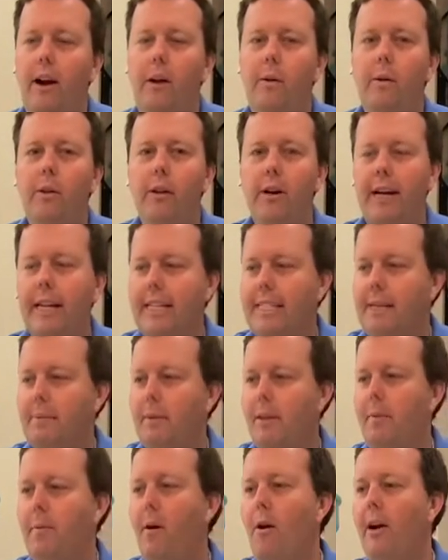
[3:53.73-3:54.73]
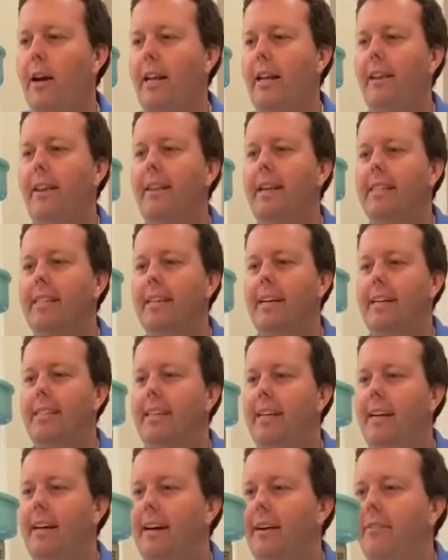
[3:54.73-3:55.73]
right, we'll look at some of the marketing that these guys
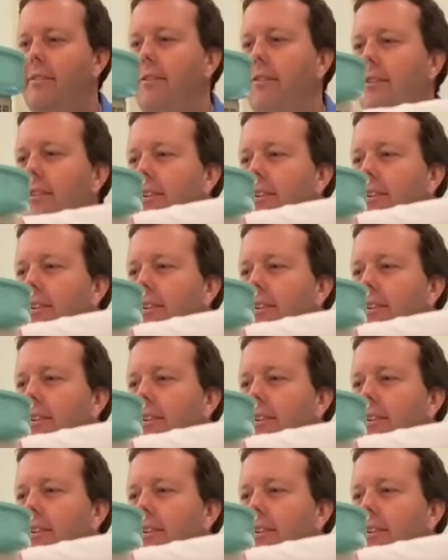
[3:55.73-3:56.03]
have